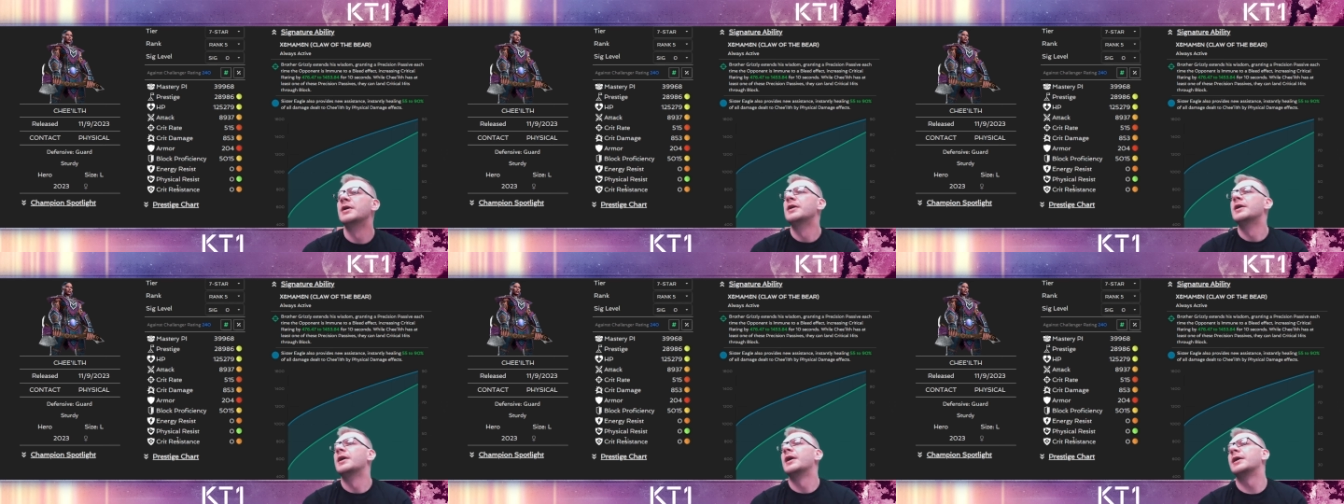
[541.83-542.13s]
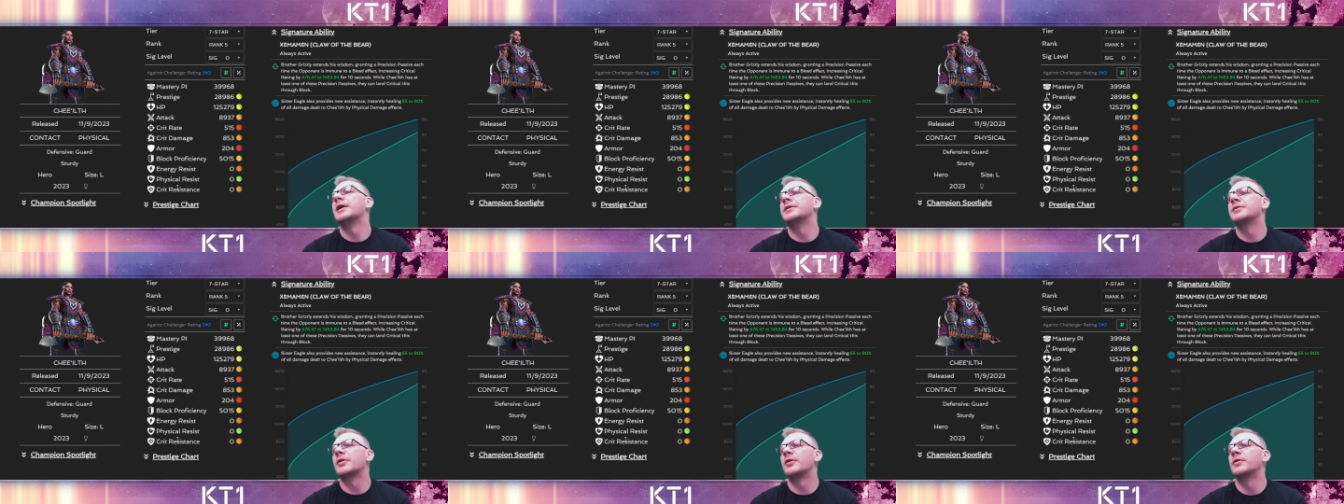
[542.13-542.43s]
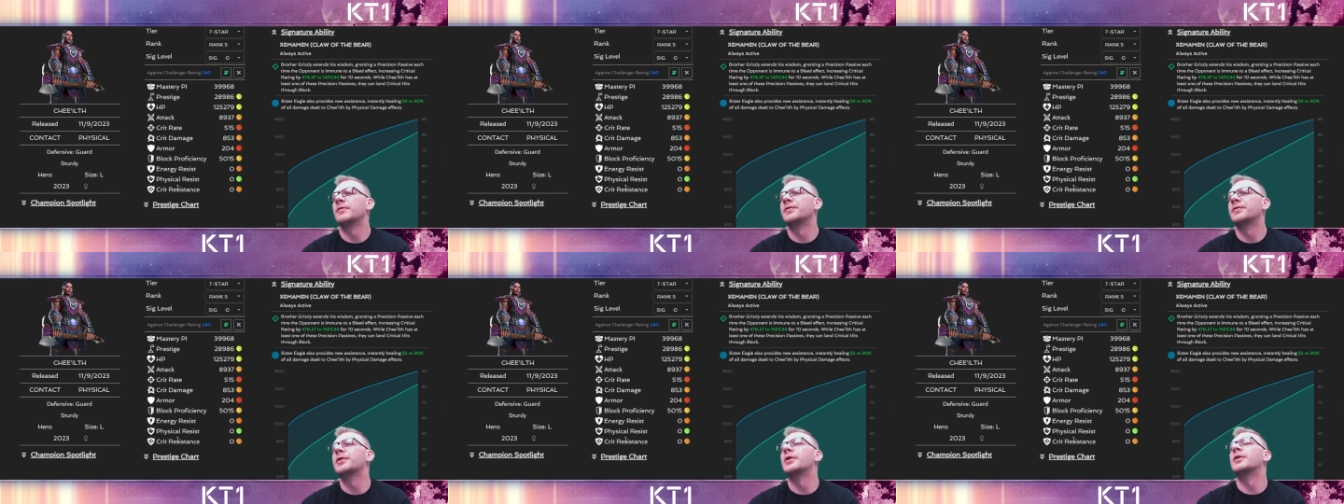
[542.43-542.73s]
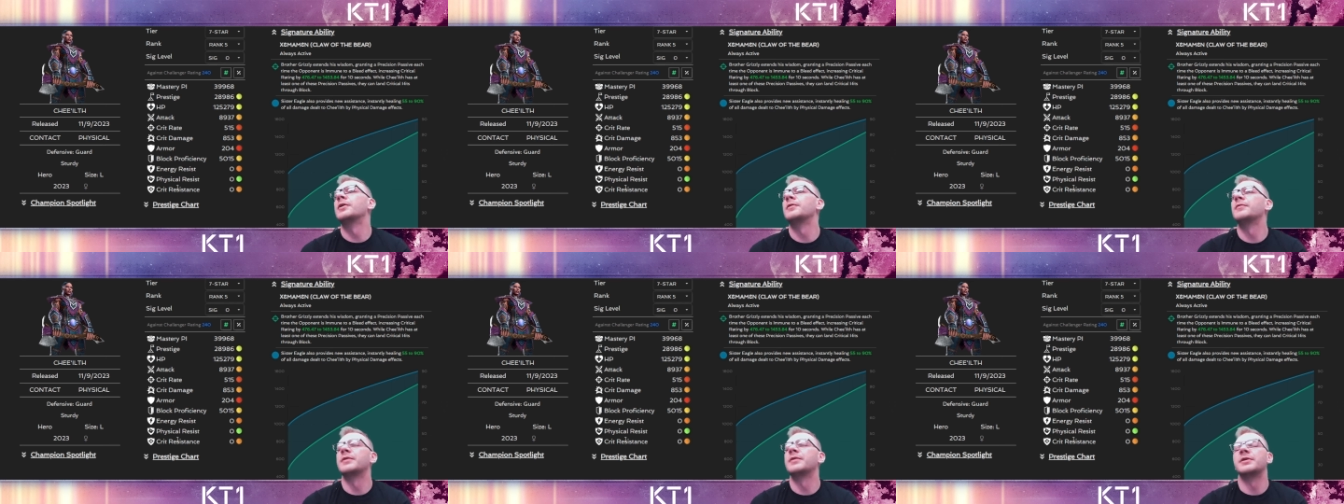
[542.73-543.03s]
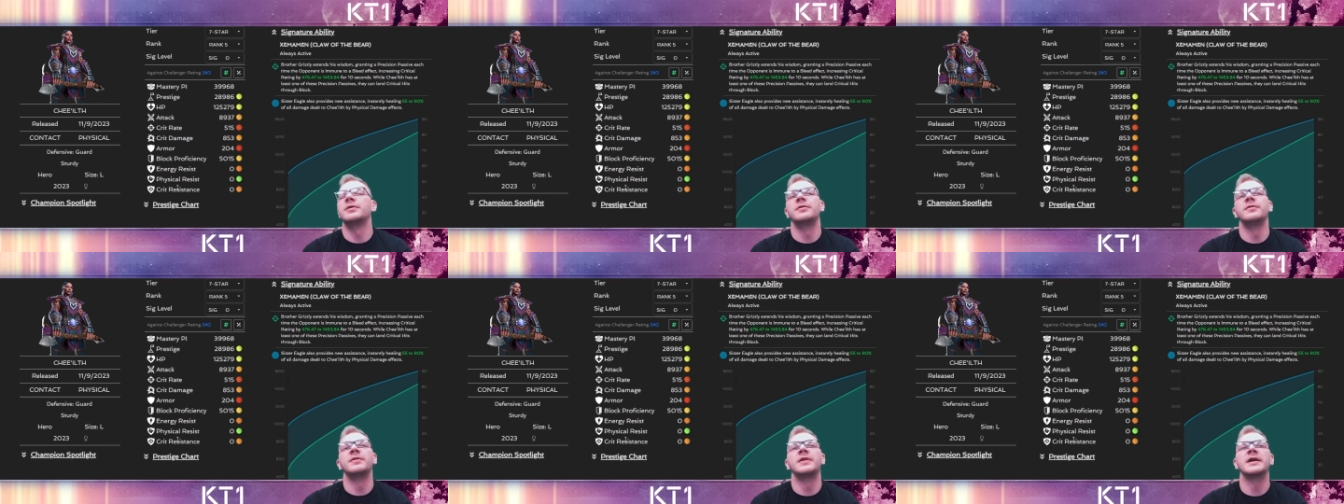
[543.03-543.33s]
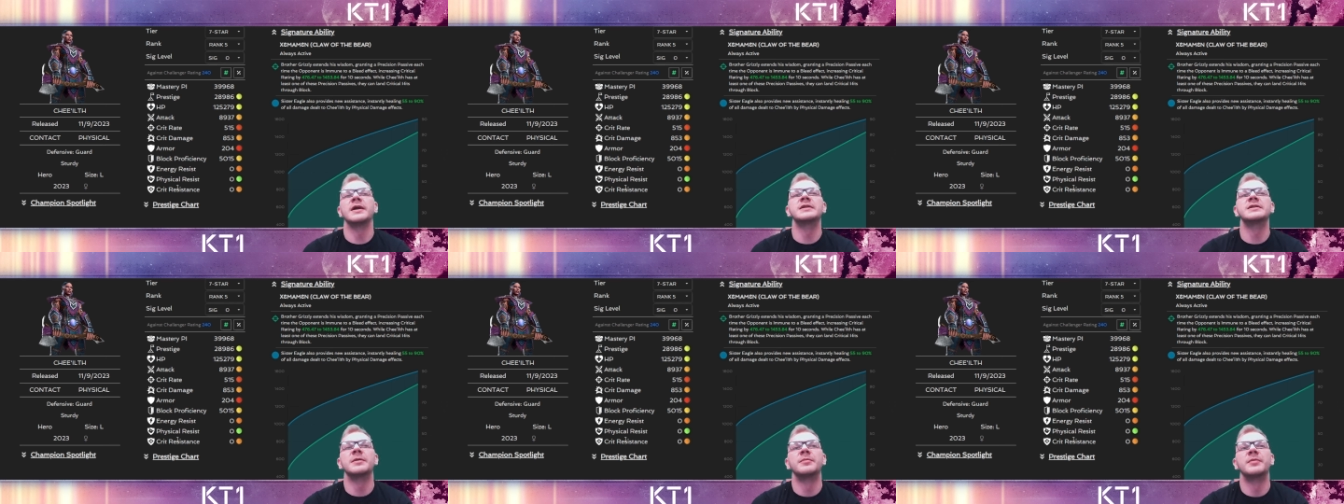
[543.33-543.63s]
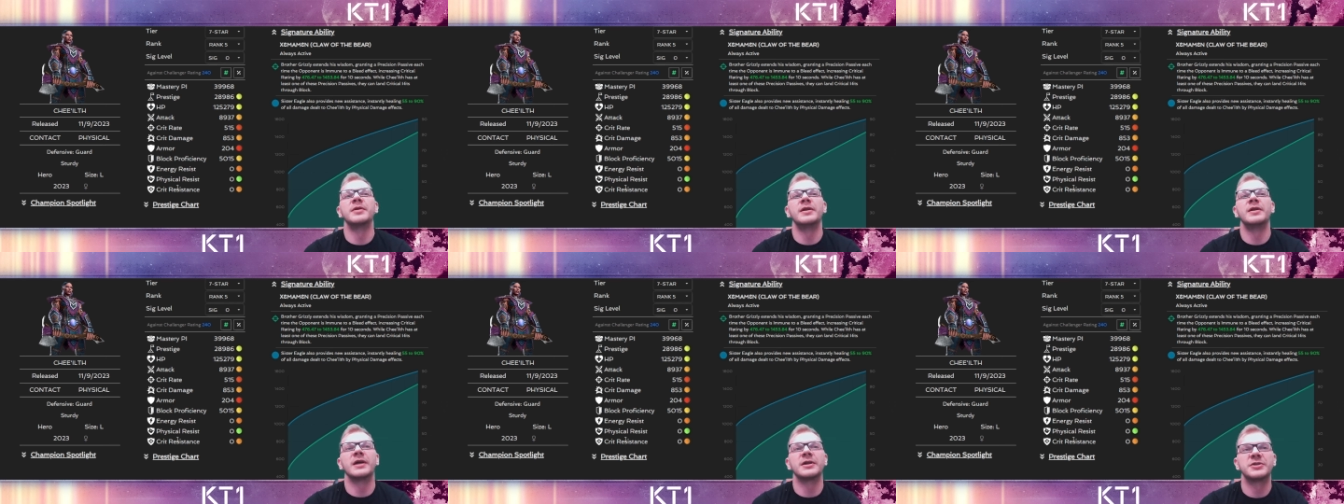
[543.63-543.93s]
and overall, when you do take
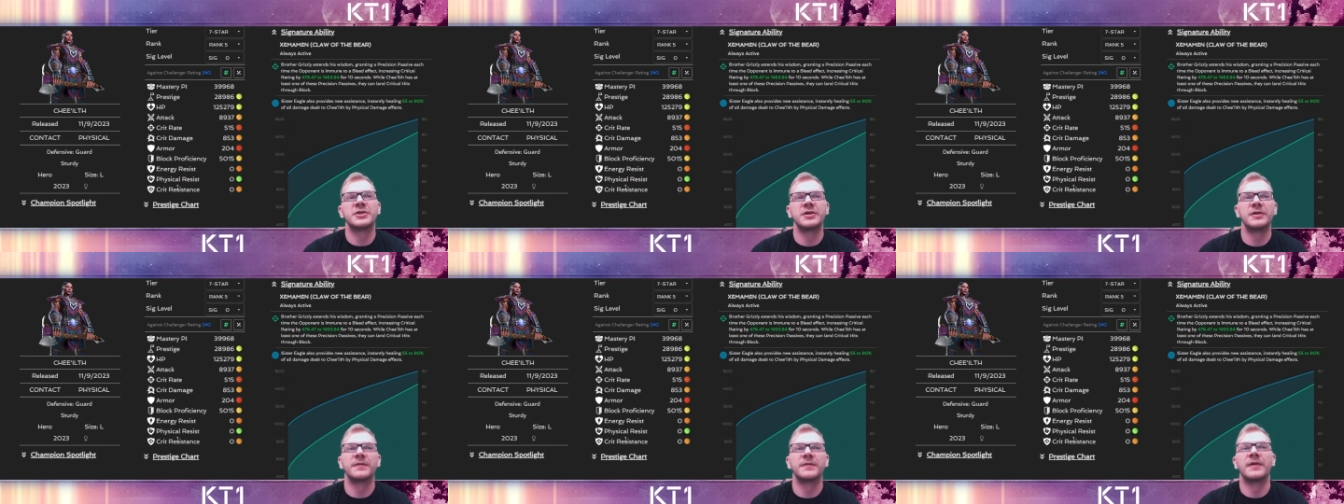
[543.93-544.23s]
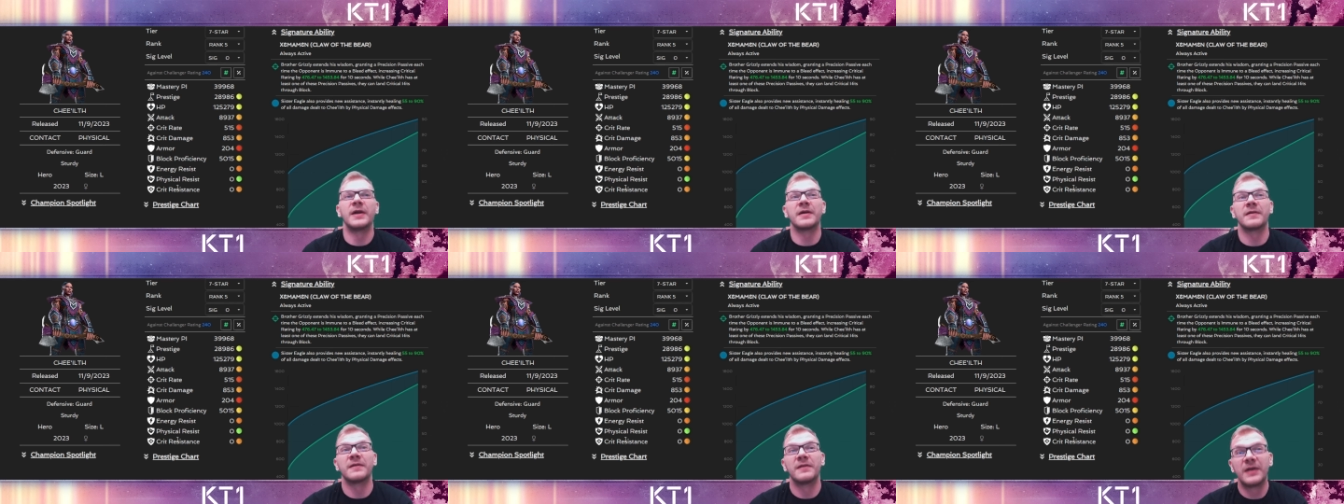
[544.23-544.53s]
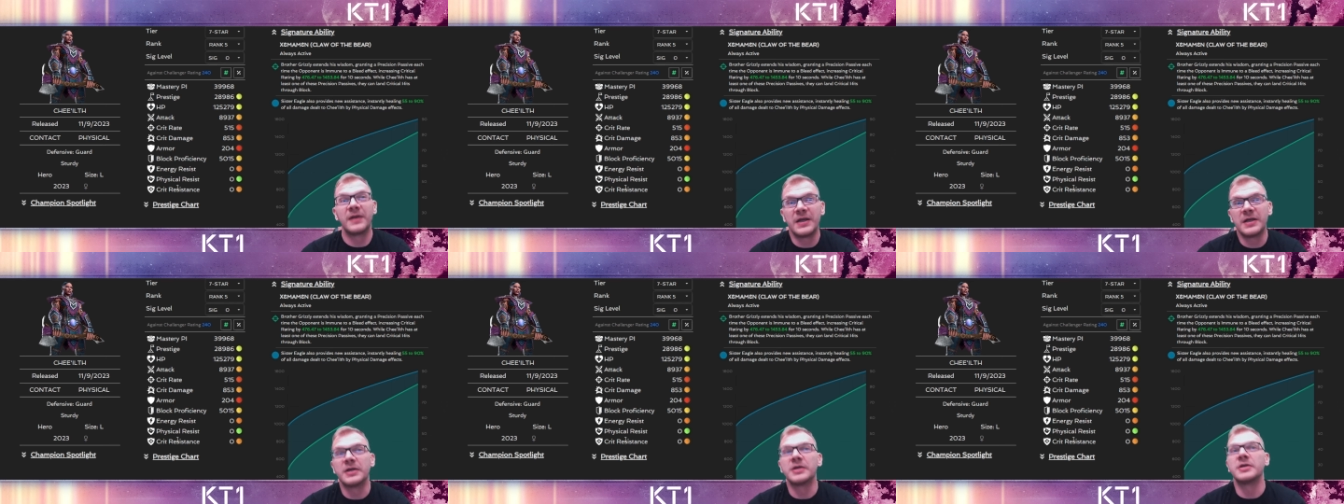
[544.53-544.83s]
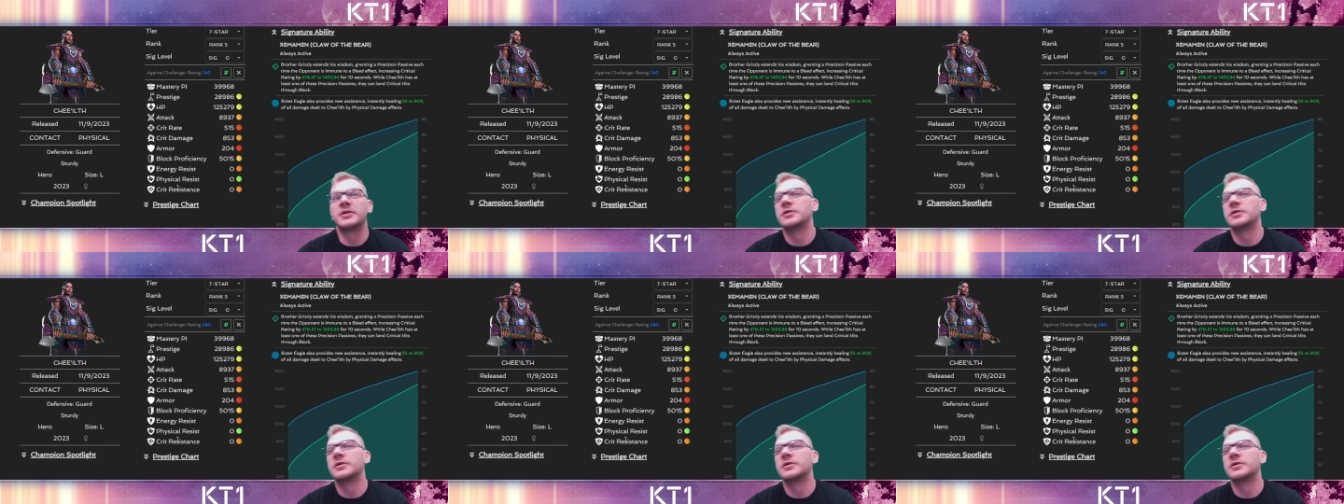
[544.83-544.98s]
somebody like Shield rank 3, you